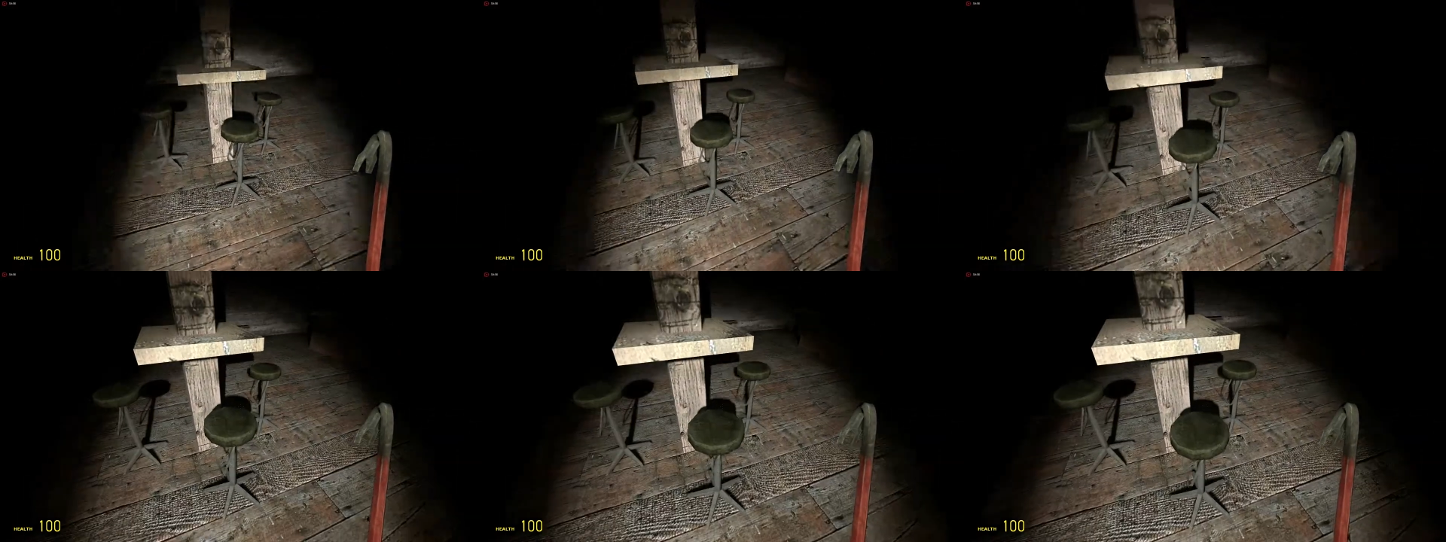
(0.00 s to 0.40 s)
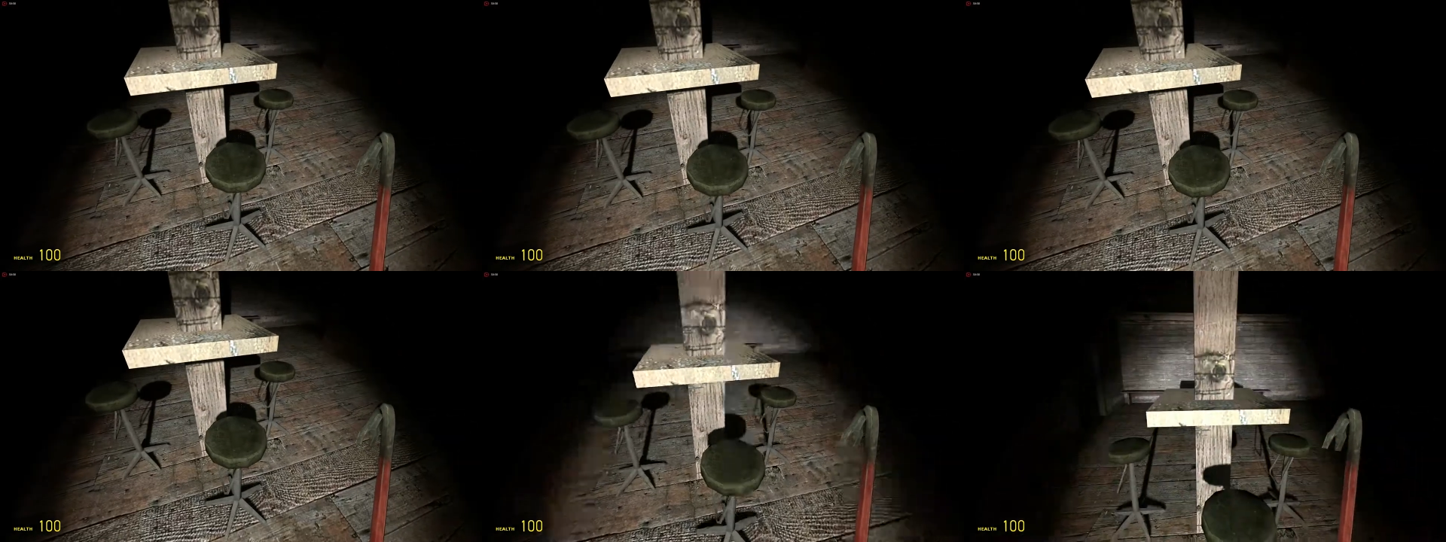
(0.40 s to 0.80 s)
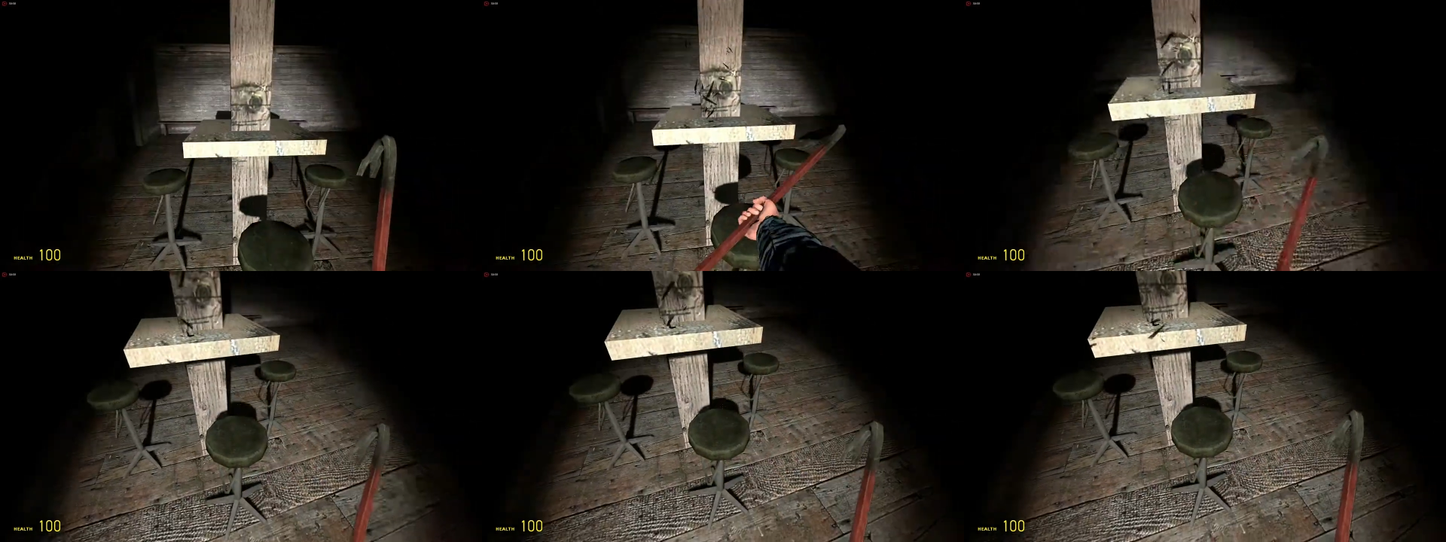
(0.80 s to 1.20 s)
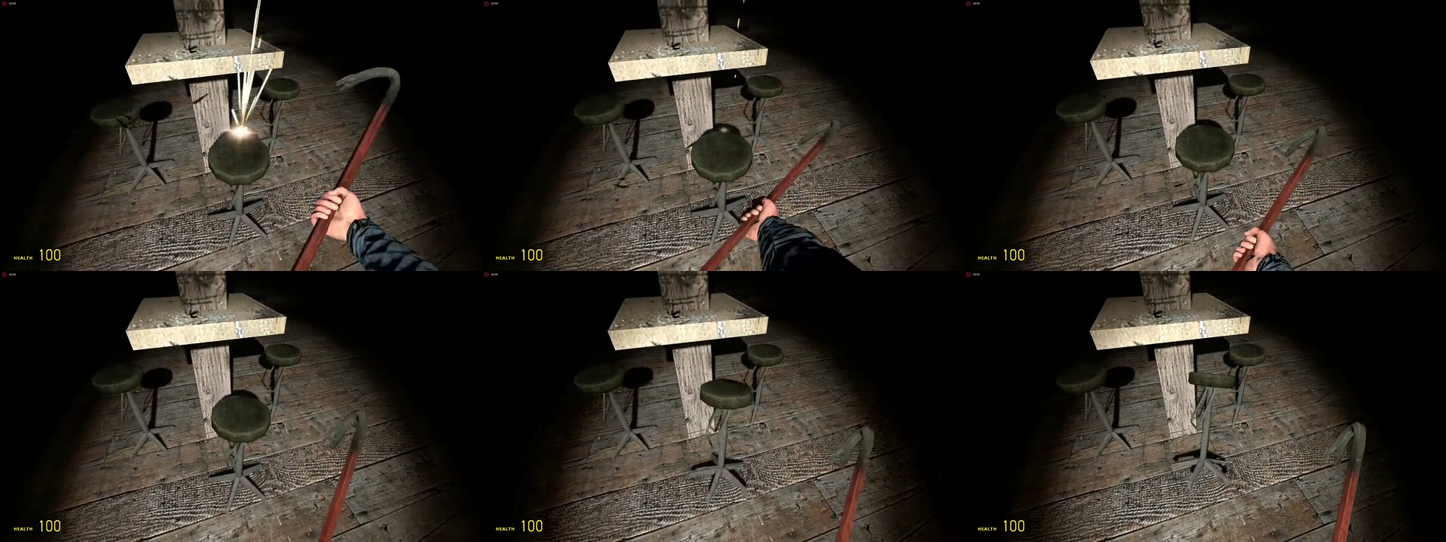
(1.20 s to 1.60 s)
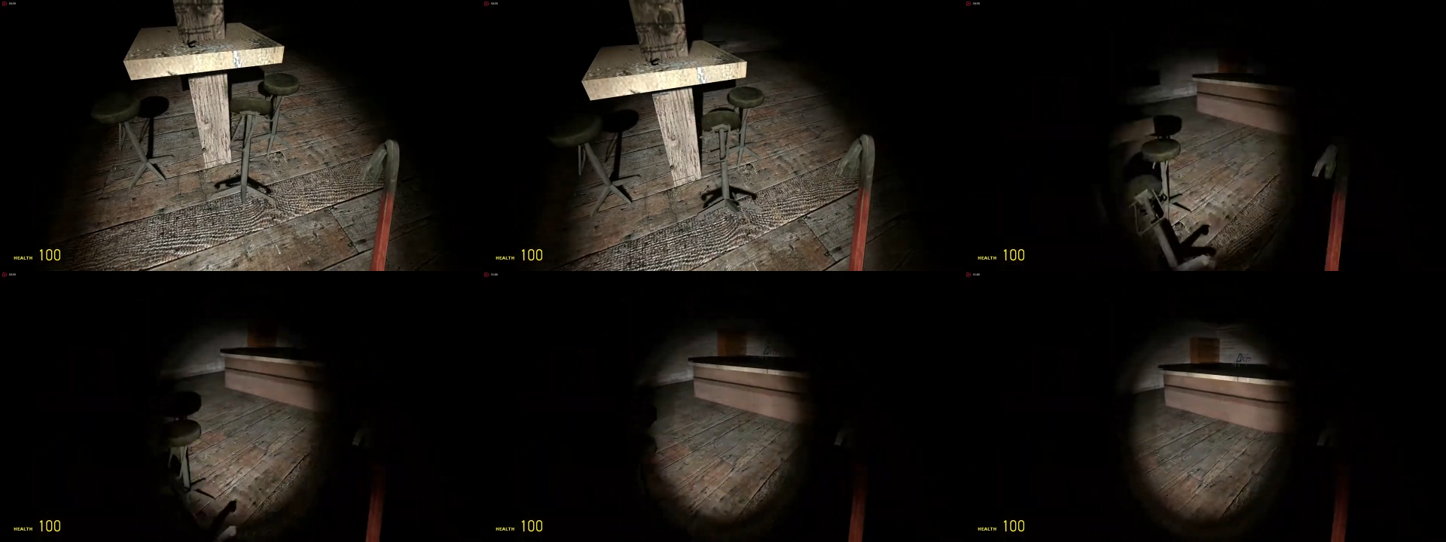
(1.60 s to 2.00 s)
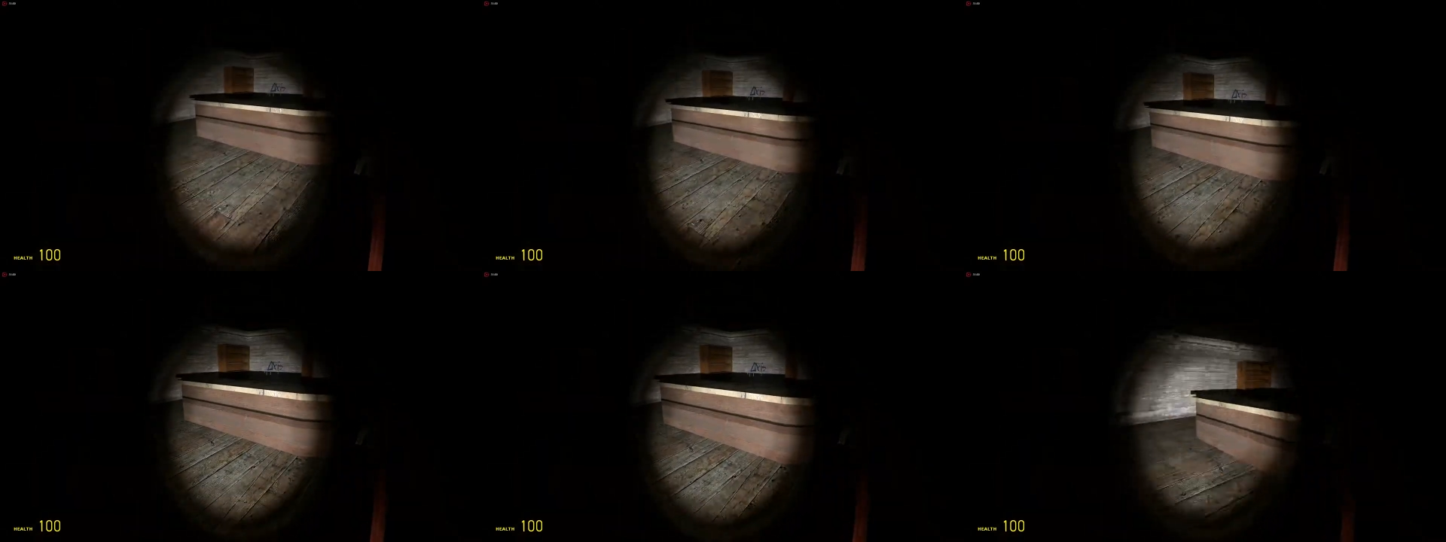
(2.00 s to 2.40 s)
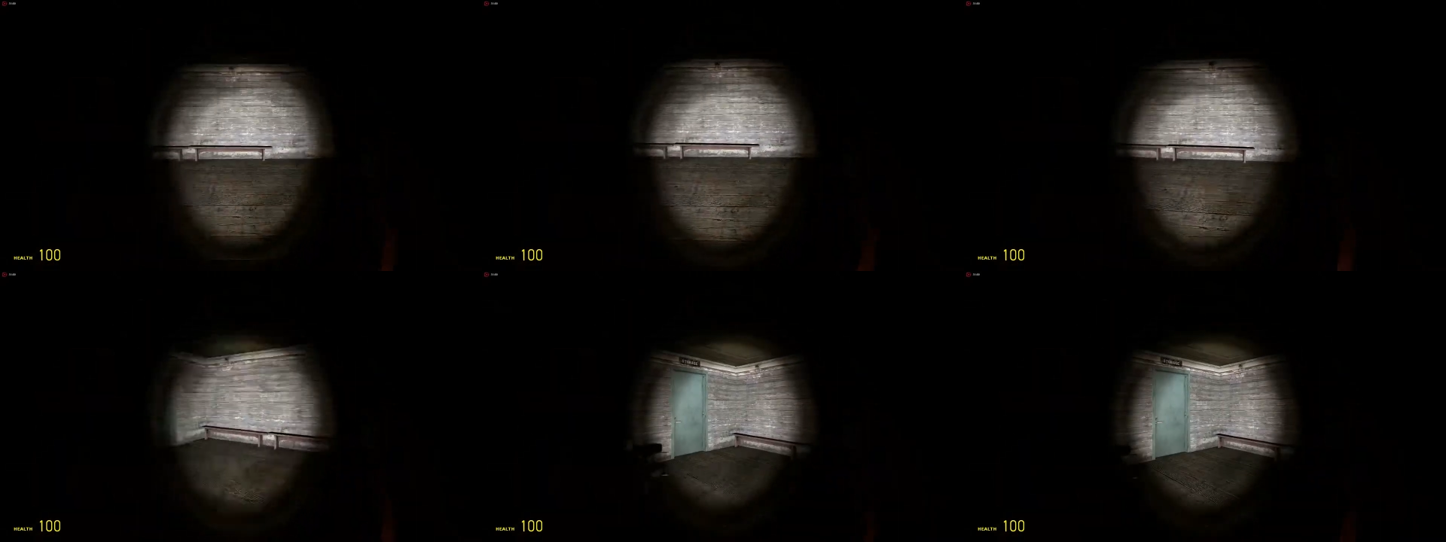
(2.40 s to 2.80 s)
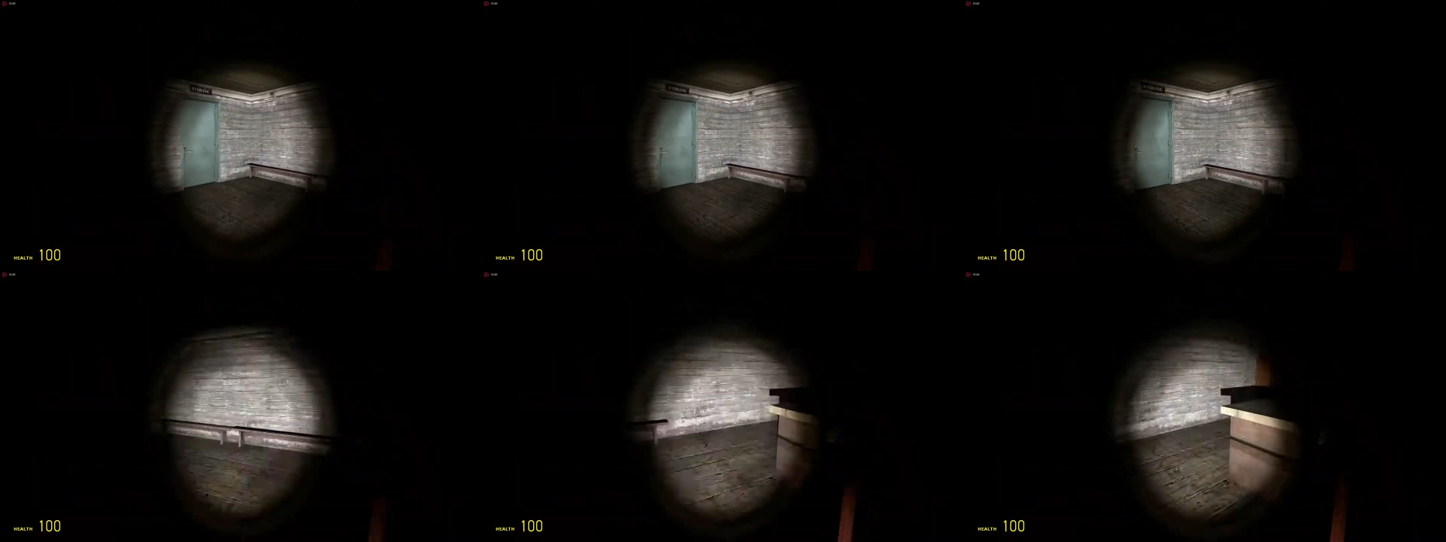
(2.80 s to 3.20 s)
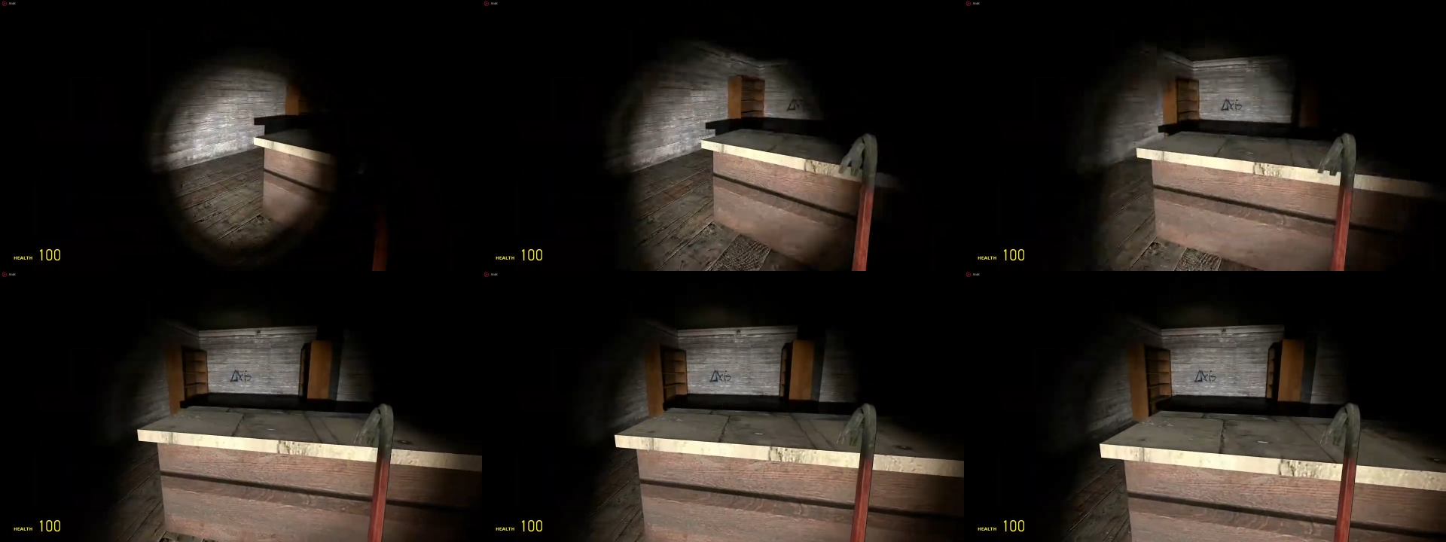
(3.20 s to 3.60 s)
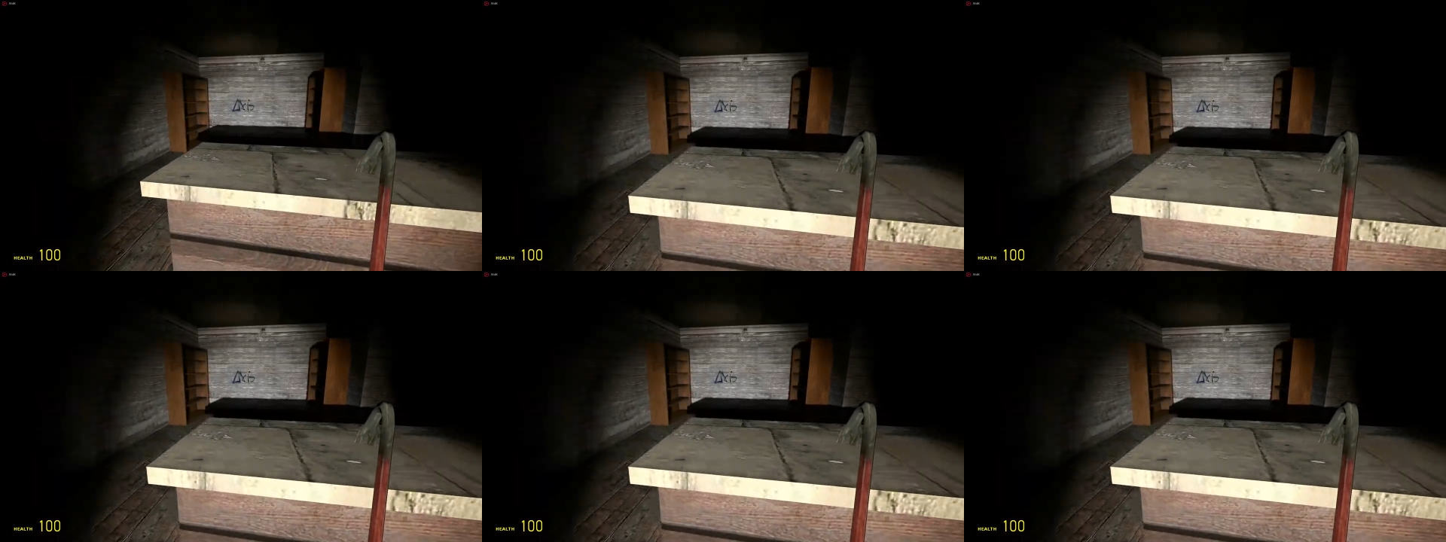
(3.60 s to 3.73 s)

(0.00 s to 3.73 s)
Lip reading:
No face is visible, so there are no lips to read.